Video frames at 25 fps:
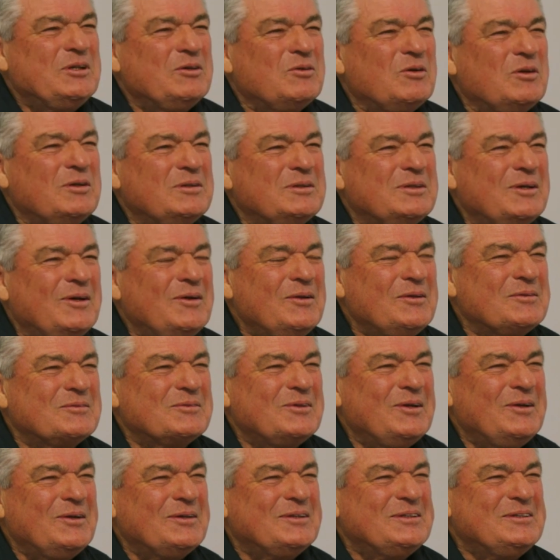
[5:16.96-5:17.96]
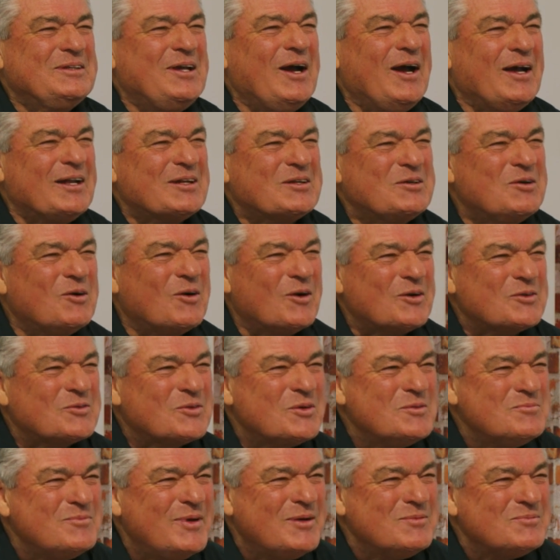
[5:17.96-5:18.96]
You know, I, I can't
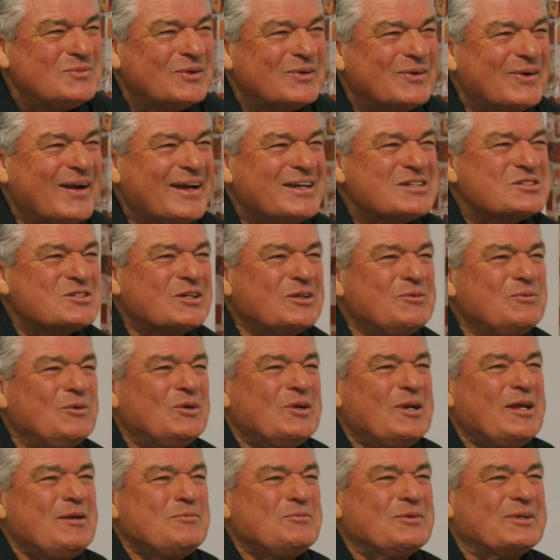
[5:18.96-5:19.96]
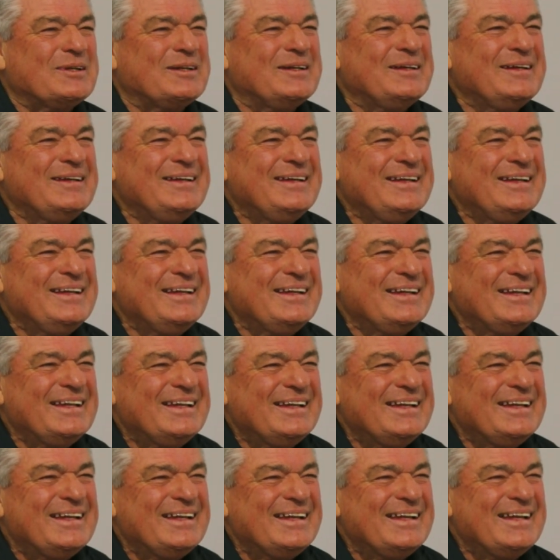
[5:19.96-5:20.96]
quite remember actually. He, he, he reckons. He reckons
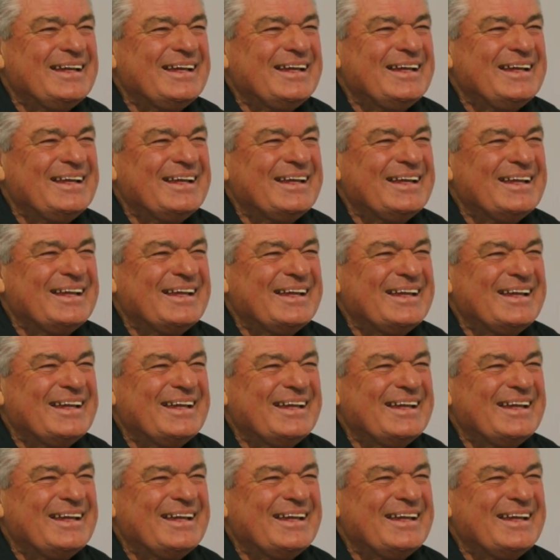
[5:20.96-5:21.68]
bomber put a hole